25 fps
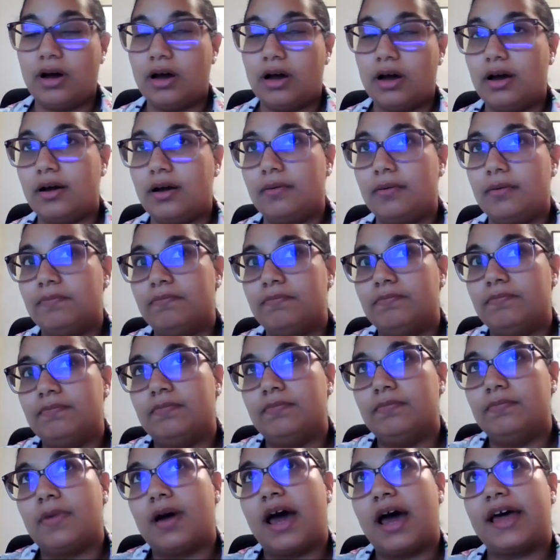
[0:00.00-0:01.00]

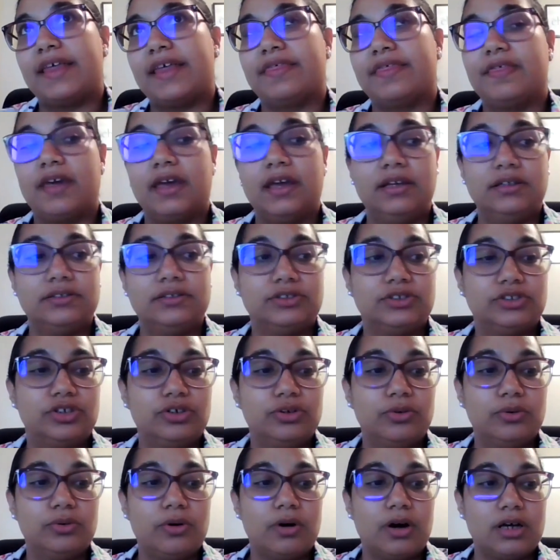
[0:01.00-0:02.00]
I think
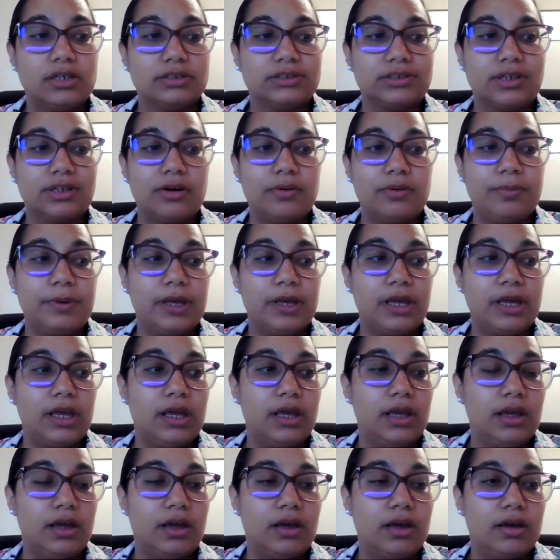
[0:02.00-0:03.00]
too, also
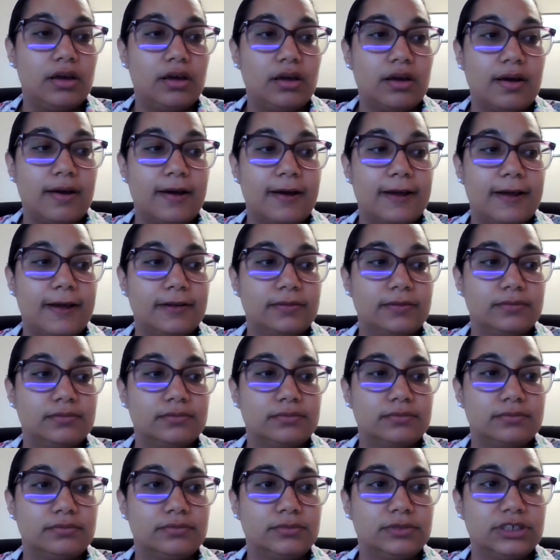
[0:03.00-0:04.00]
being
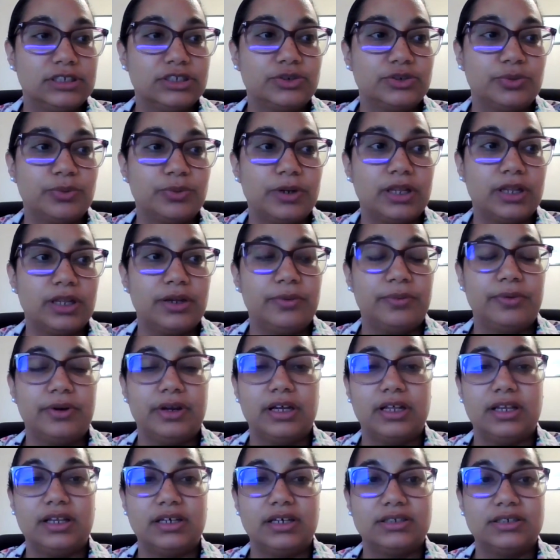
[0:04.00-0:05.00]
just really
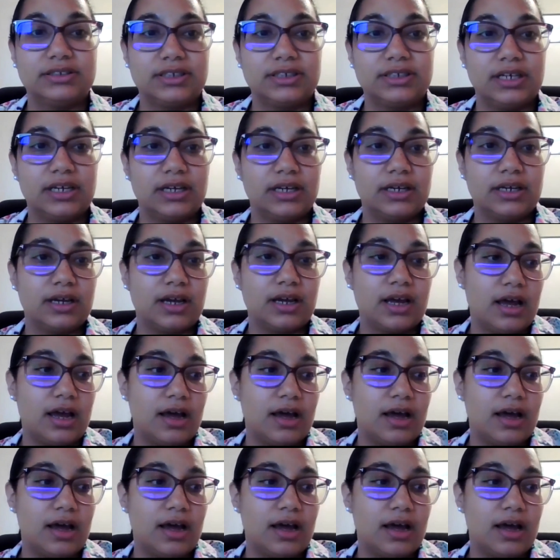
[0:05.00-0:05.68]
realistic.